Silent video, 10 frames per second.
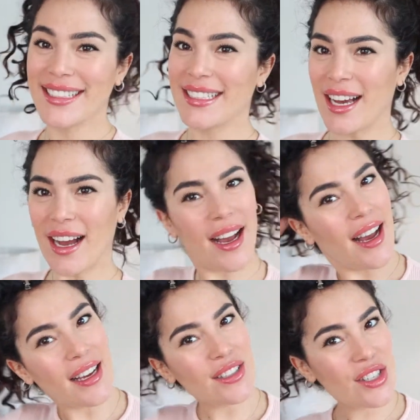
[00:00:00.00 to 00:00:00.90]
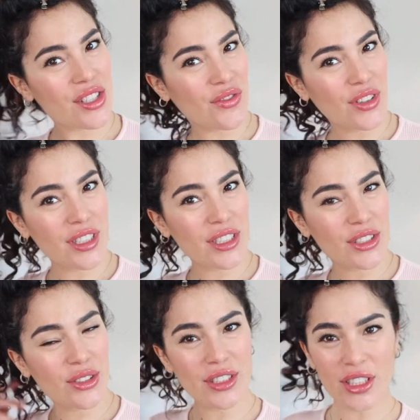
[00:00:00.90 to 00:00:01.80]
yeah, I just finished
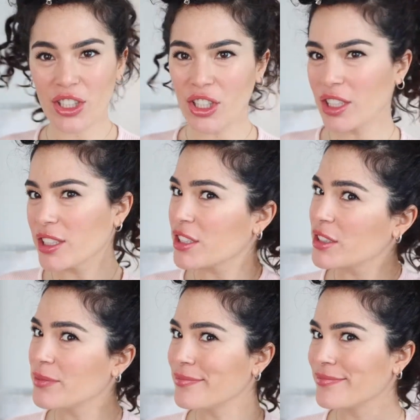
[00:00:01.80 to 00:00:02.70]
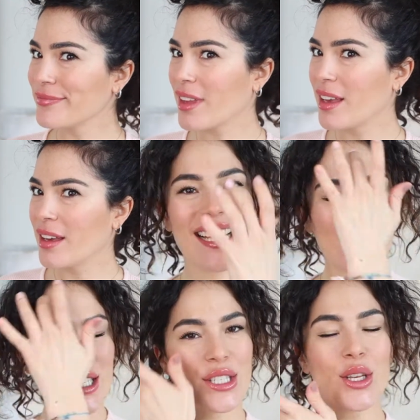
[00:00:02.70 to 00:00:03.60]
doing the curls.
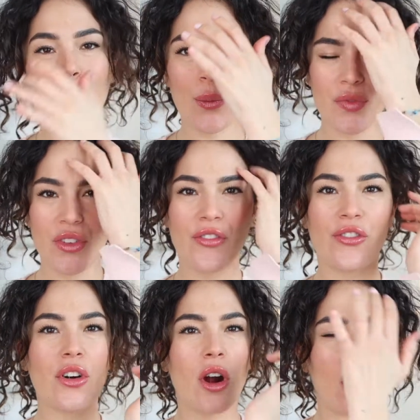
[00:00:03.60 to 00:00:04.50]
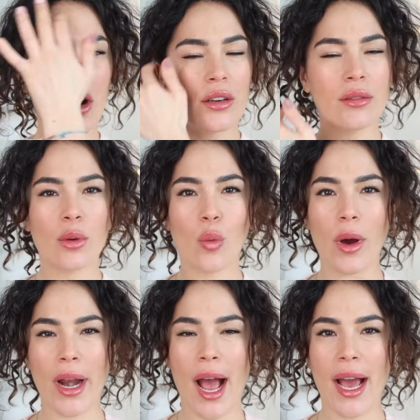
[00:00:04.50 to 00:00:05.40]
So the front,
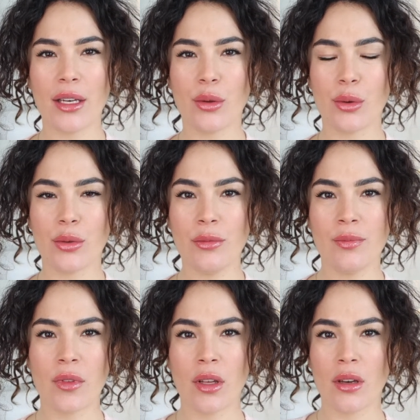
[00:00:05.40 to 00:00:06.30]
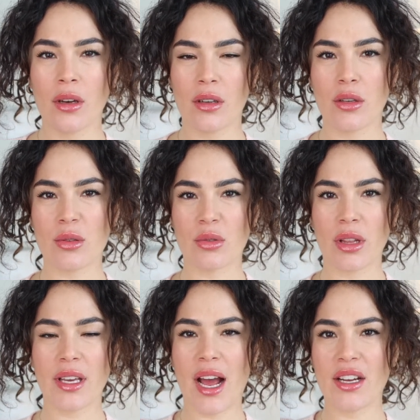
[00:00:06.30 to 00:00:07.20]
what I do,
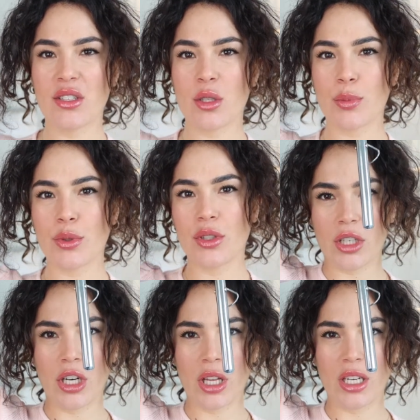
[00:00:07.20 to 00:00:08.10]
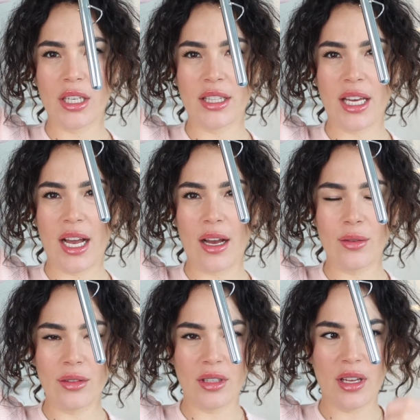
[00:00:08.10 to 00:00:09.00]
usually I just put the curler
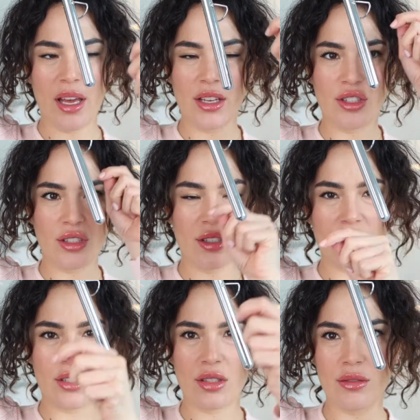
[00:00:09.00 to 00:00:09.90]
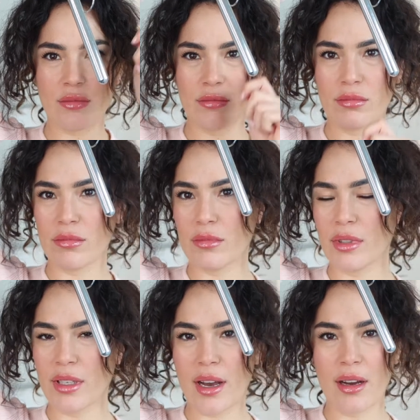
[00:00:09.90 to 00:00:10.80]
down and just
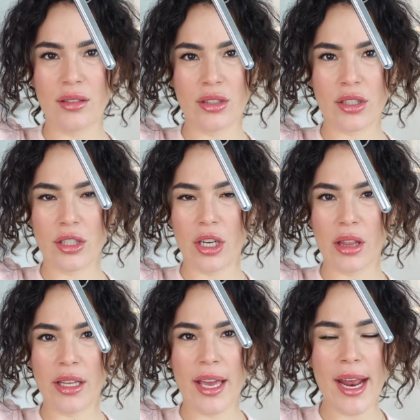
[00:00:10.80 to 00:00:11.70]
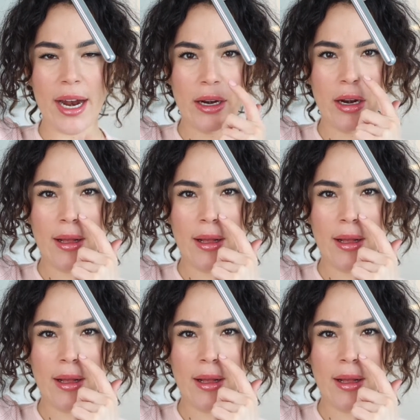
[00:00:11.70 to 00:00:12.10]
curl the hair.